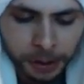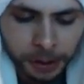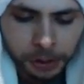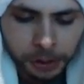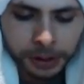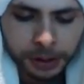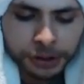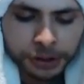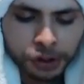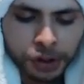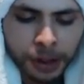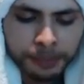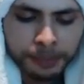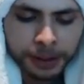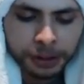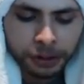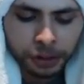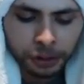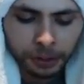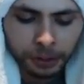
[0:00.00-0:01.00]
So let's jump
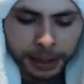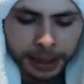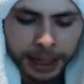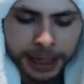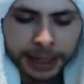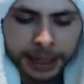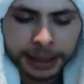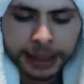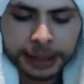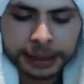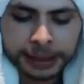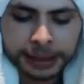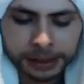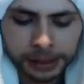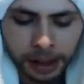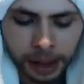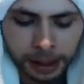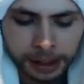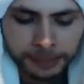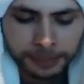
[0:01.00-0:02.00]
into it and let's
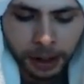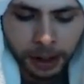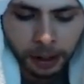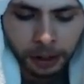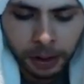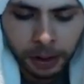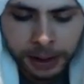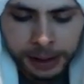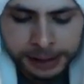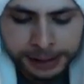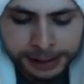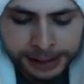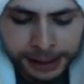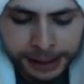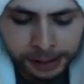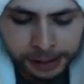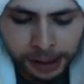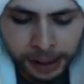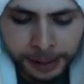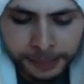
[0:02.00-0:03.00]
talk about
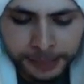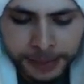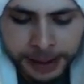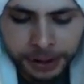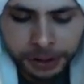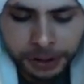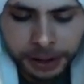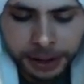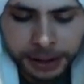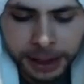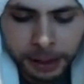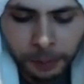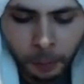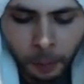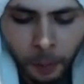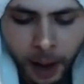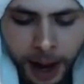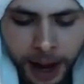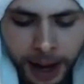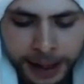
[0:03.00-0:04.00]
sales automation and
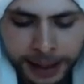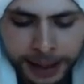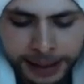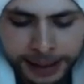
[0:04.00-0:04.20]
why